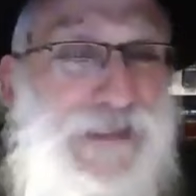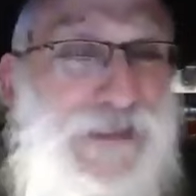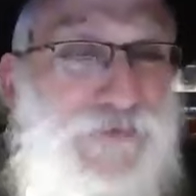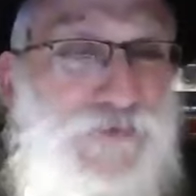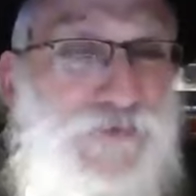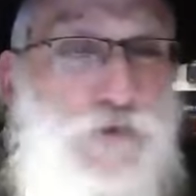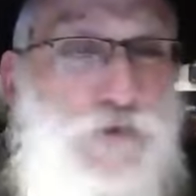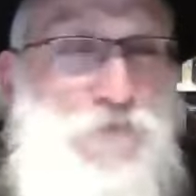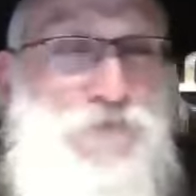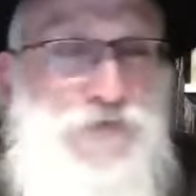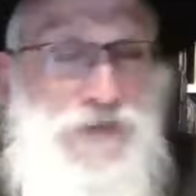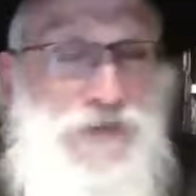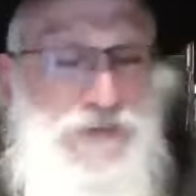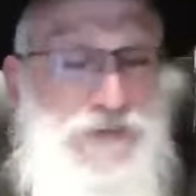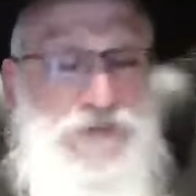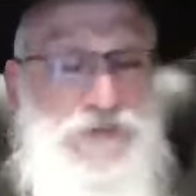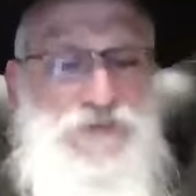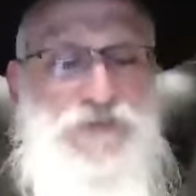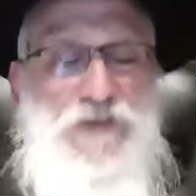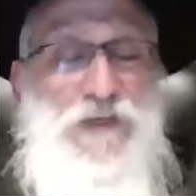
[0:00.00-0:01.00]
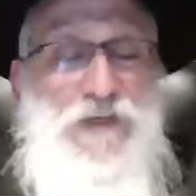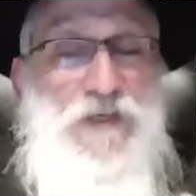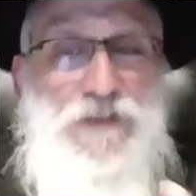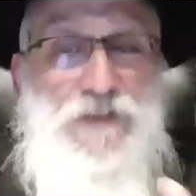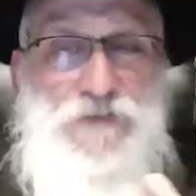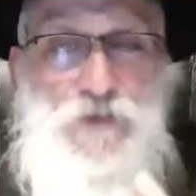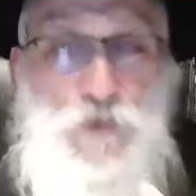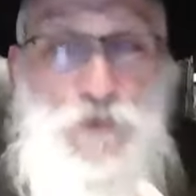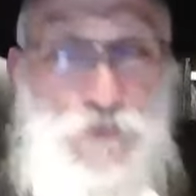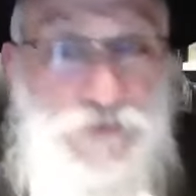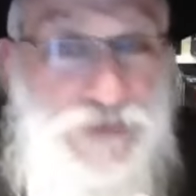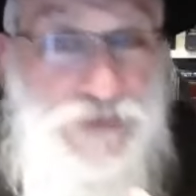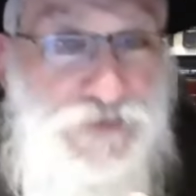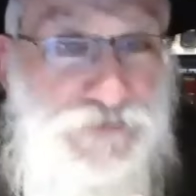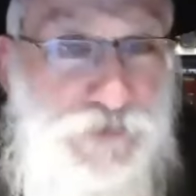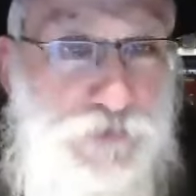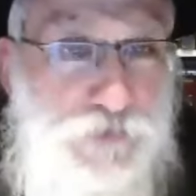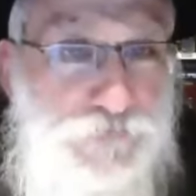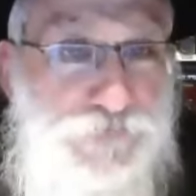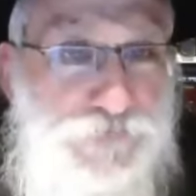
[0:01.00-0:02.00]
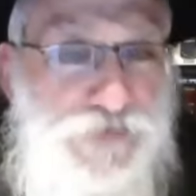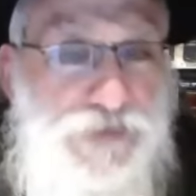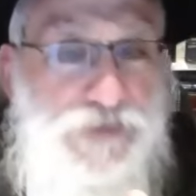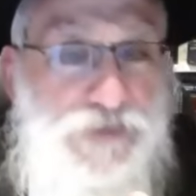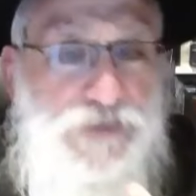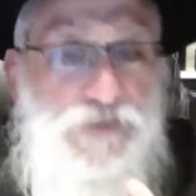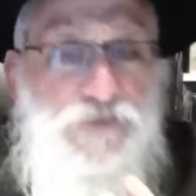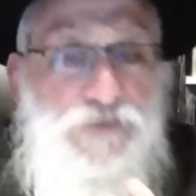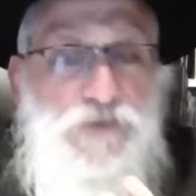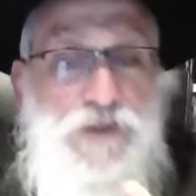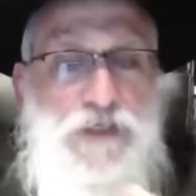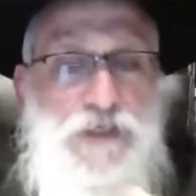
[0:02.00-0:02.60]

has no feelings. The earth has no feelings.